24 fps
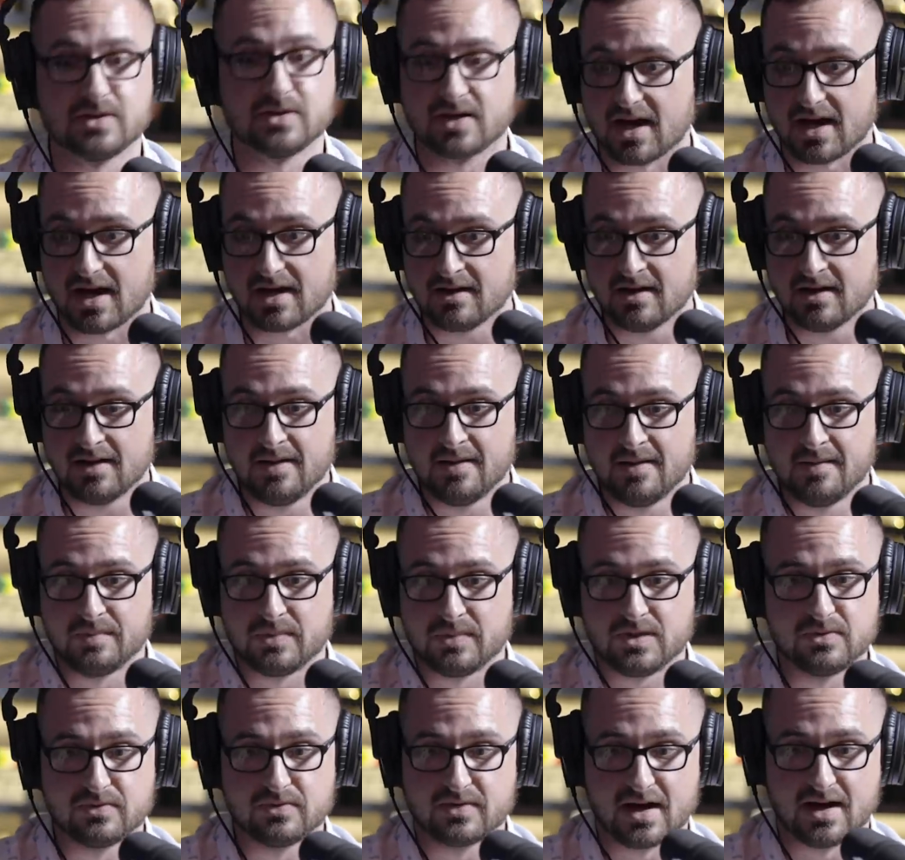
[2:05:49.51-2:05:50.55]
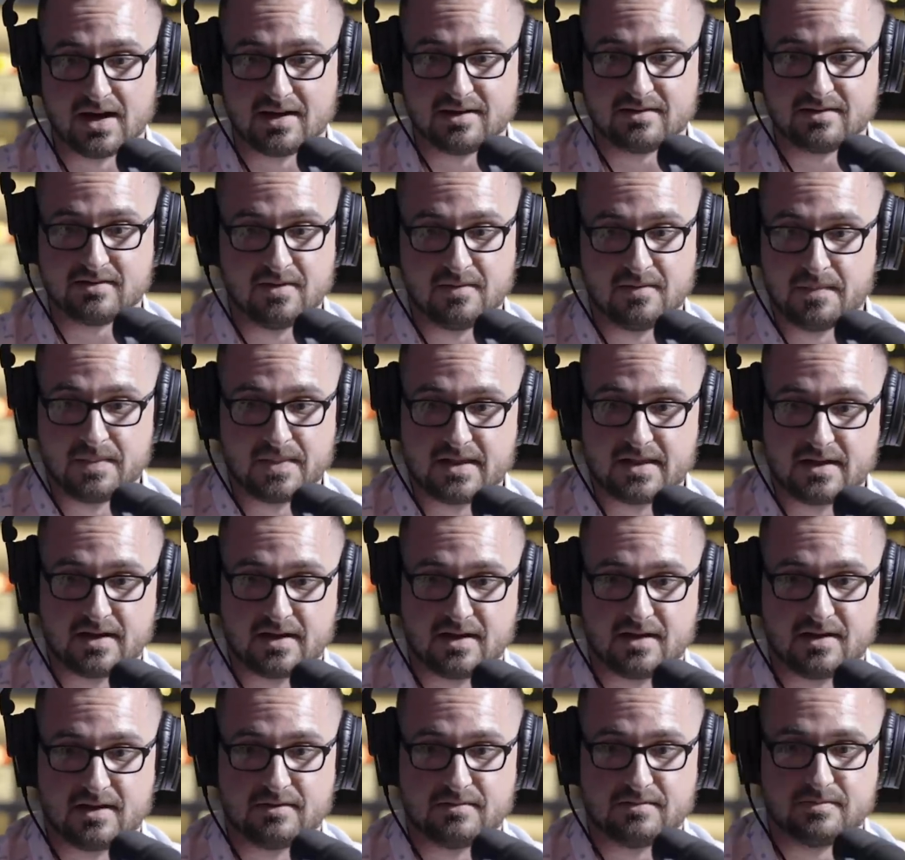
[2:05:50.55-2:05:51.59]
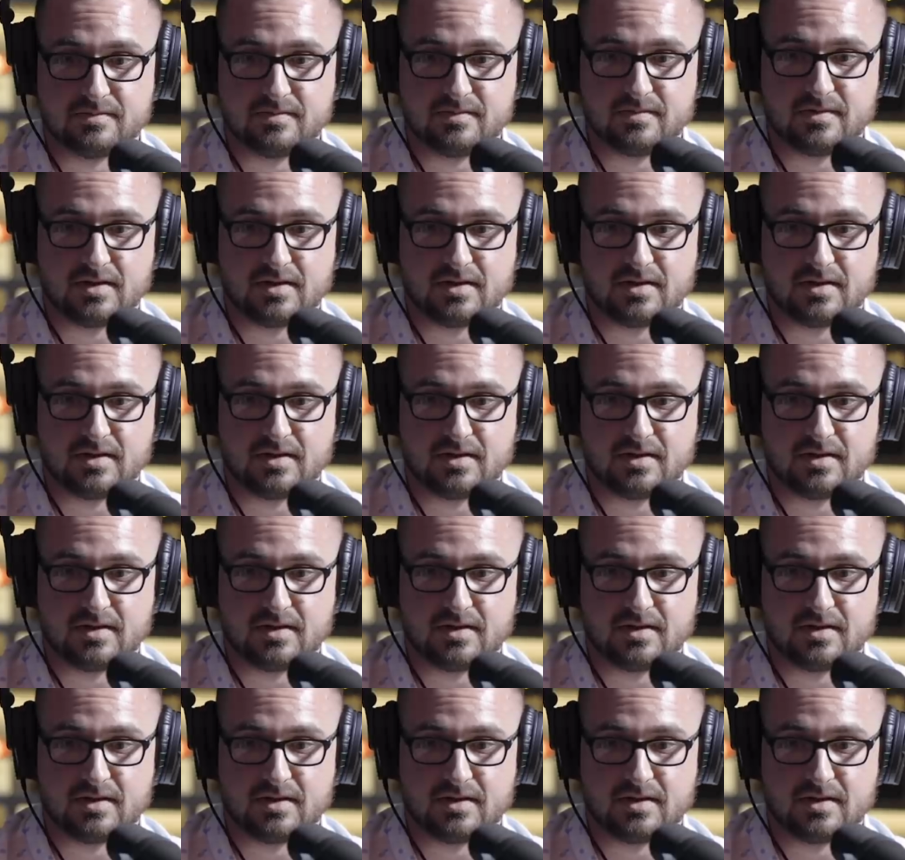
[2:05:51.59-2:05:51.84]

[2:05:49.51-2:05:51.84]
You got, you've got, uh,